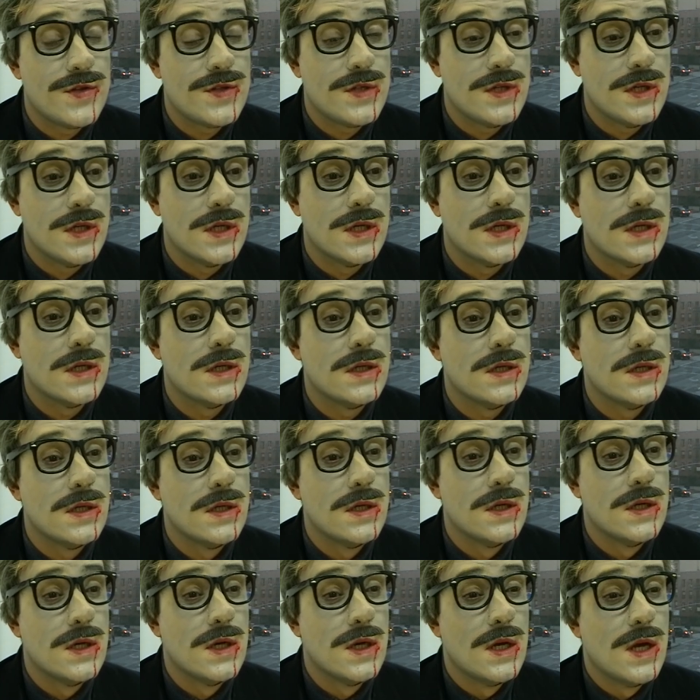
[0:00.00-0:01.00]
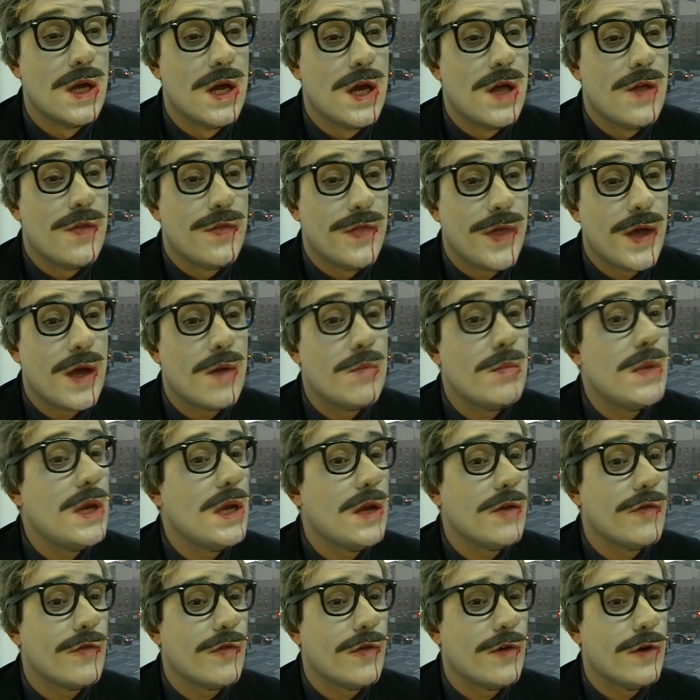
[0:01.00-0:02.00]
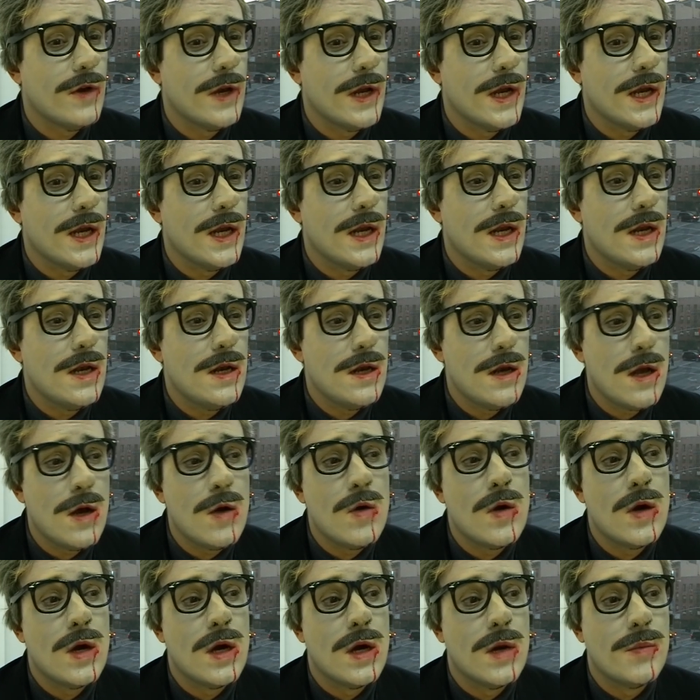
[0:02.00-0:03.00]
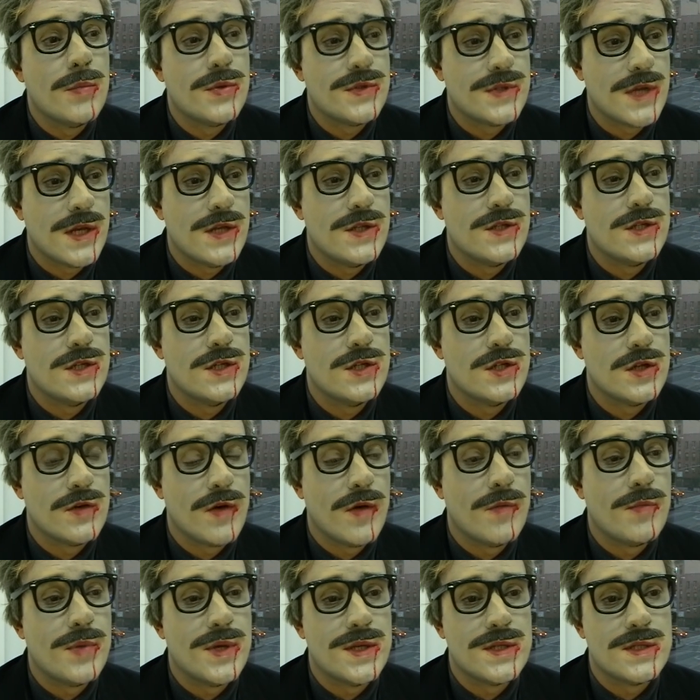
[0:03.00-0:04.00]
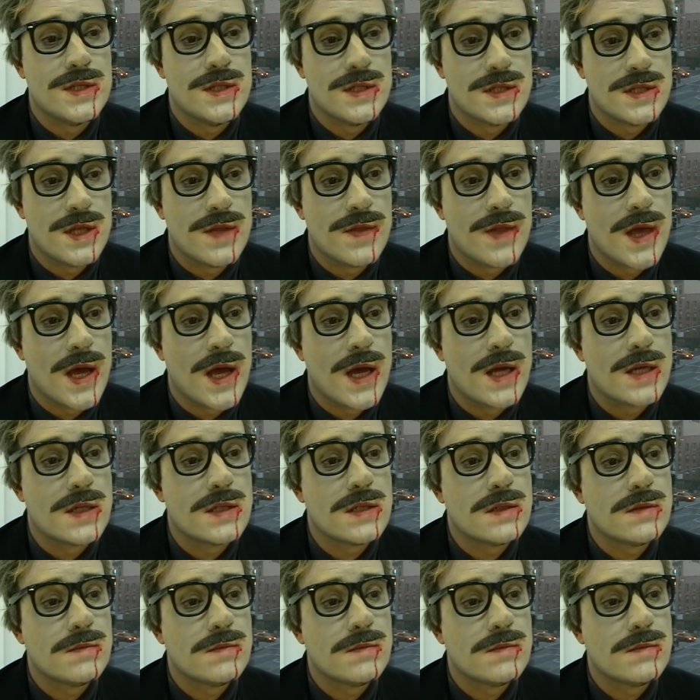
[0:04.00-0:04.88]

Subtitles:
year, they are meaningfully lower percentage of our business than that.